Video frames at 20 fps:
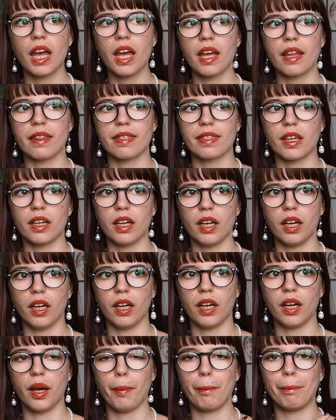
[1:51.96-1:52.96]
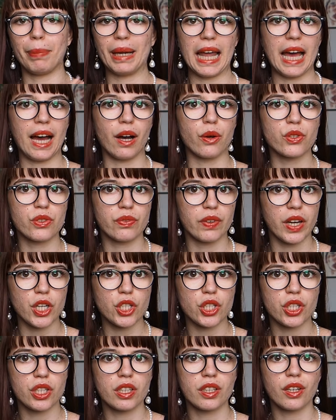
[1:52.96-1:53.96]
the blouse
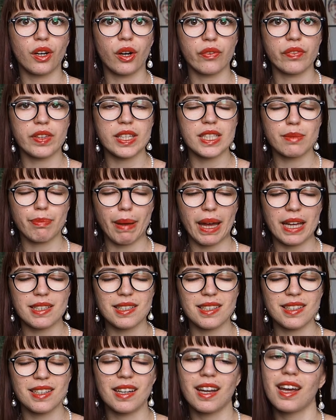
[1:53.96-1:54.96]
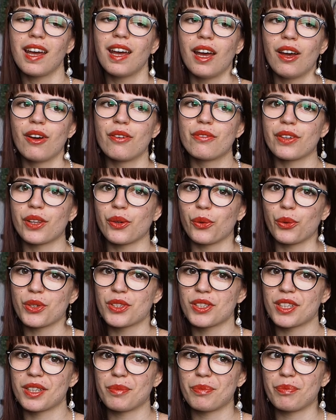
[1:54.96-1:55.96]
version of this pattern for the
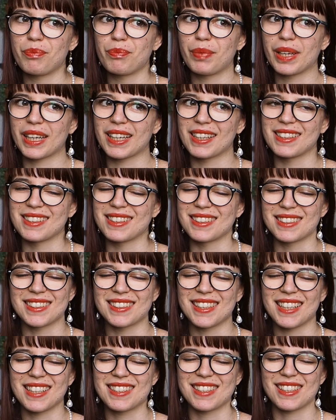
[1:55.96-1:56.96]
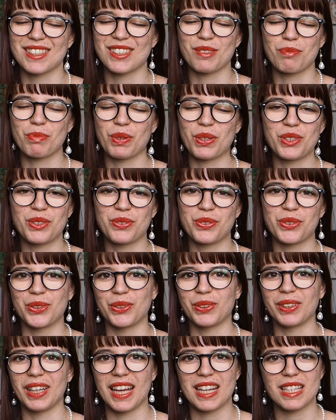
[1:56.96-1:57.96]
autumn because it's such a beautiful
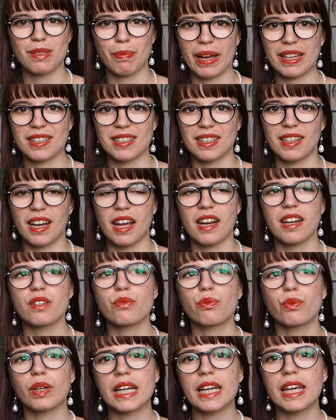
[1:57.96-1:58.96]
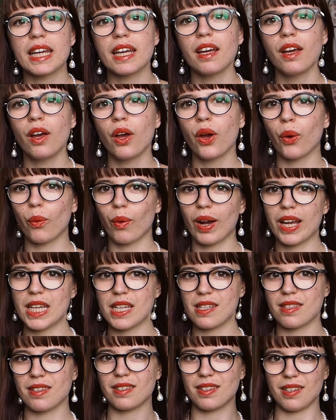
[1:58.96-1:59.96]
lace pattern and it's really quite
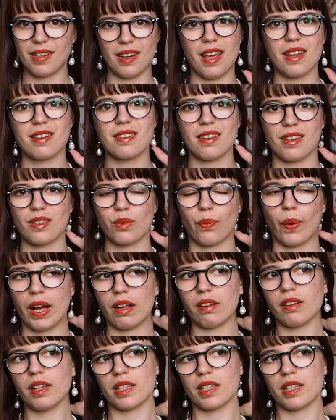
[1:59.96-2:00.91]
easy to knit as well. It's